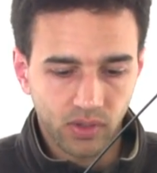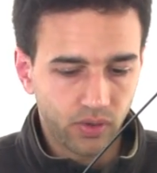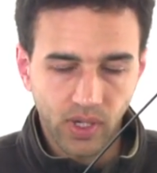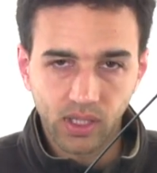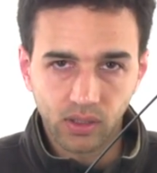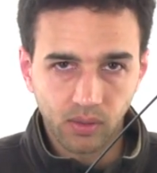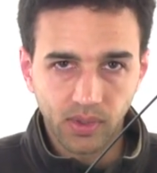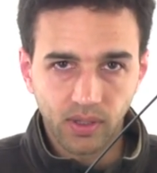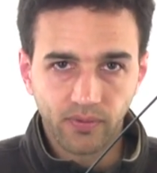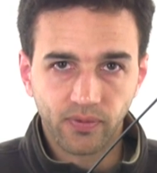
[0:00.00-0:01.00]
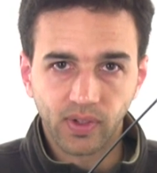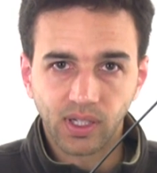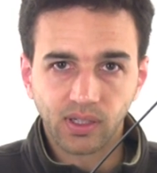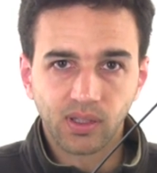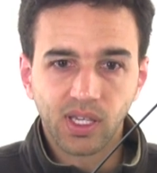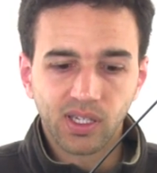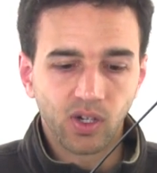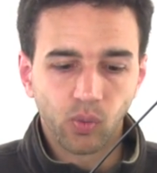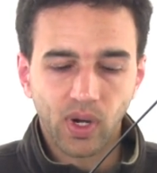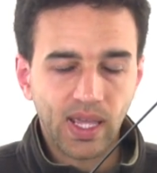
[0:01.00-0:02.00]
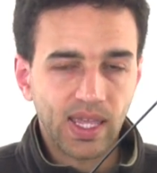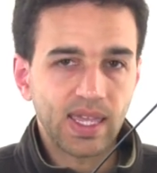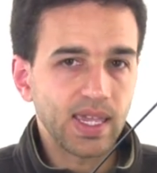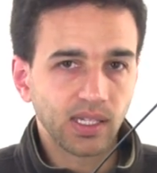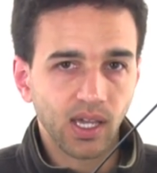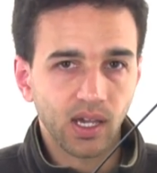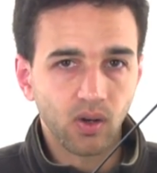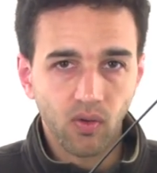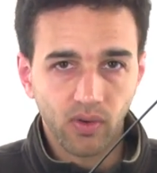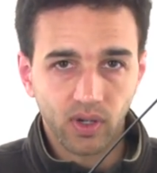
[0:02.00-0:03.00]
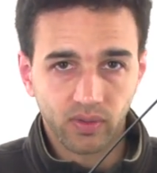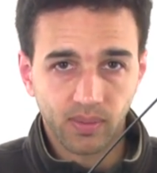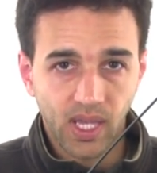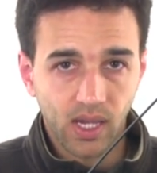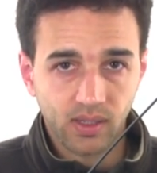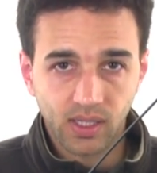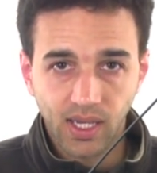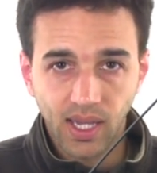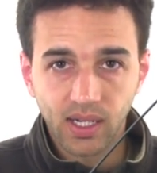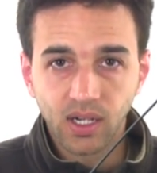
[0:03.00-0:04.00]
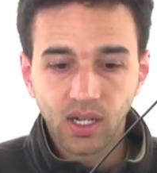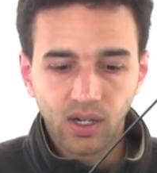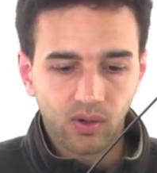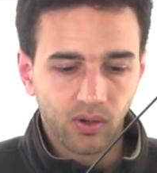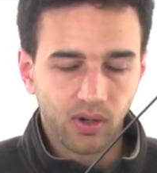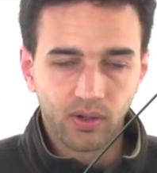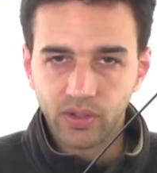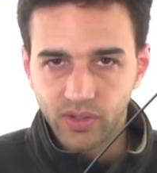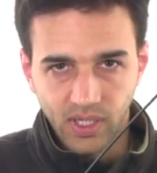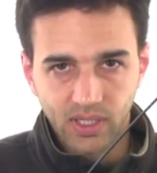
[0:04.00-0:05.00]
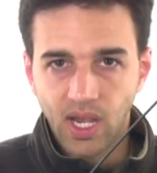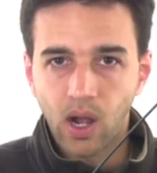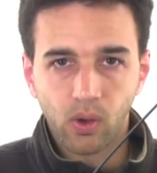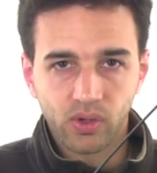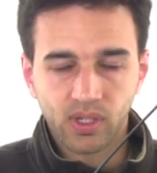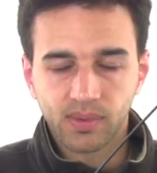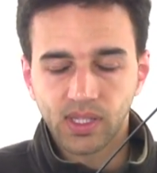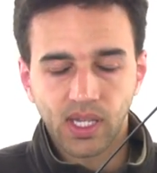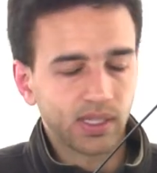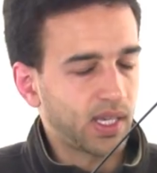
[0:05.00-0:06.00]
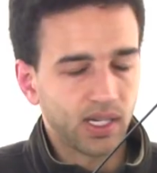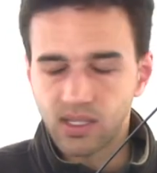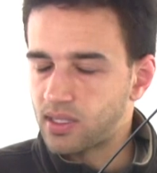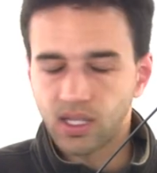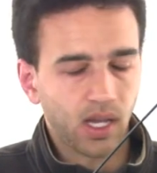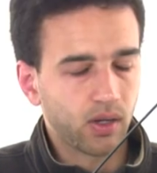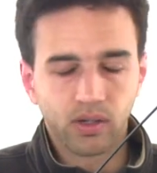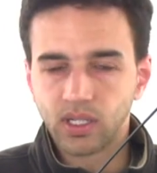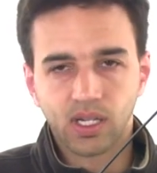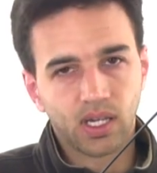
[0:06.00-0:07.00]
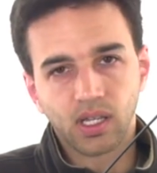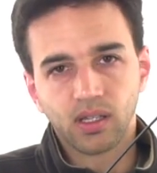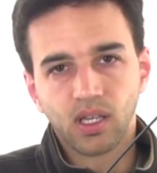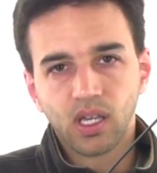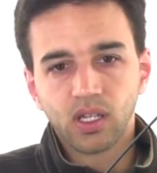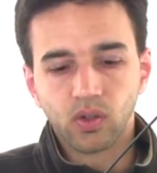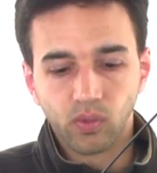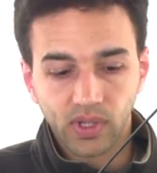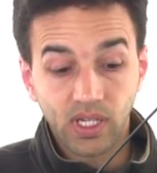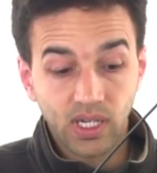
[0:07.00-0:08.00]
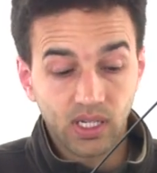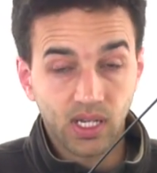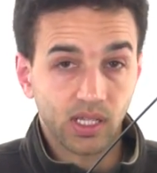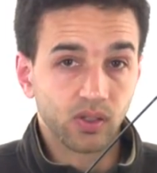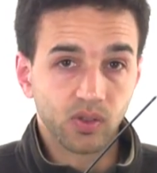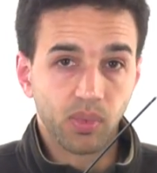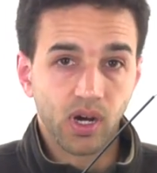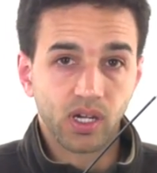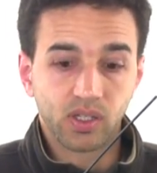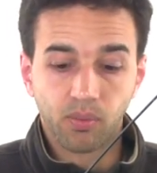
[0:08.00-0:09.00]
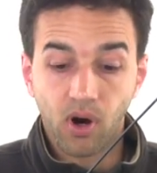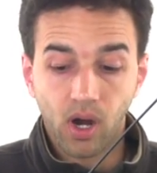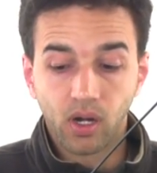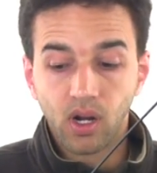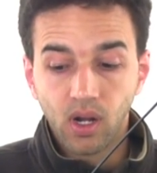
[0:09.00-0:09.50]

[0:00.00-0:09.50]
doing a little bit of running a heat gun over it from the outside or using a towel or something like that is not going to cut it. You really need to take those bearings apart,